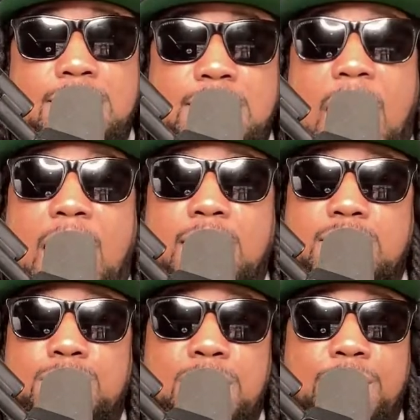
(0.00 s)
Tyler
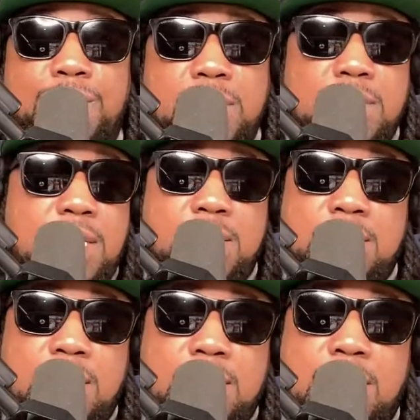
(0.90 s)
Smith is
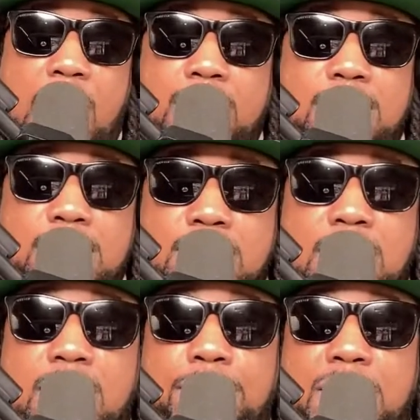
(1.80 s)
is is like the
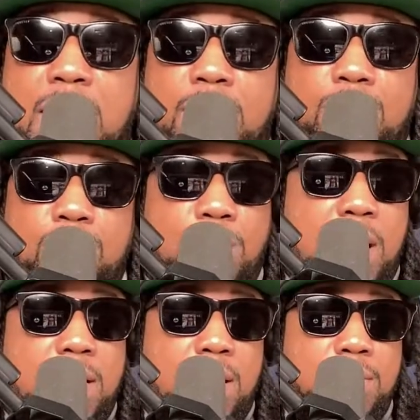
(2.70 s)
gem in that group
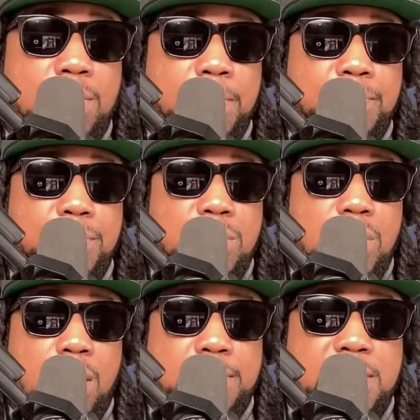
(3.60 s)
right now. You
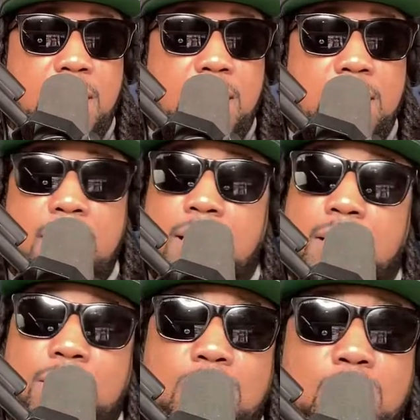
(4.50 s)
know what I'm saying?
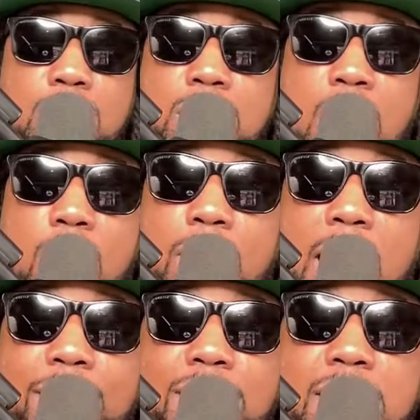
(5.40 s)
You, you don't
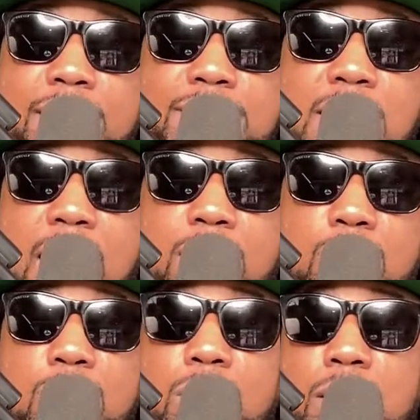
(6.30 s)
have a left
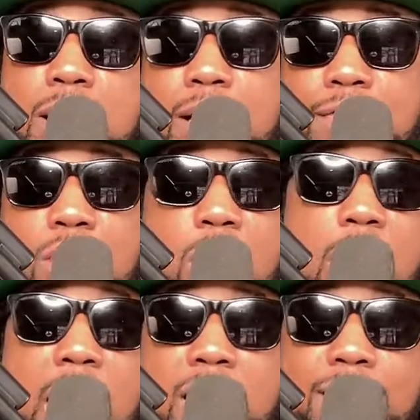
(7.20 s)
tackle or a left
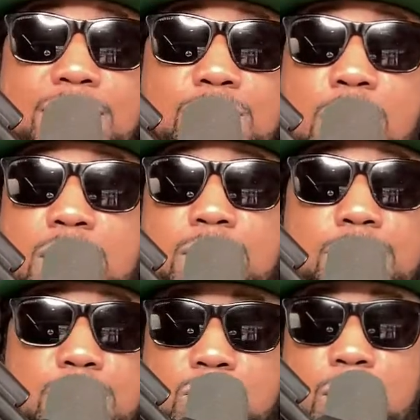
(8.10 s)
guard, however you want to
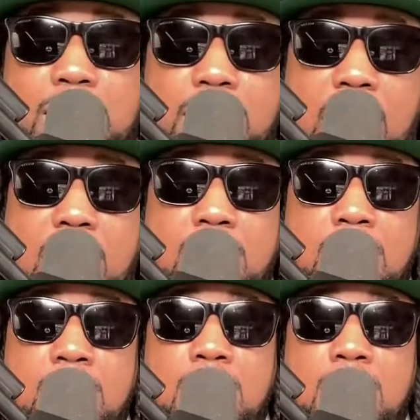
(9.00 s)
swing that.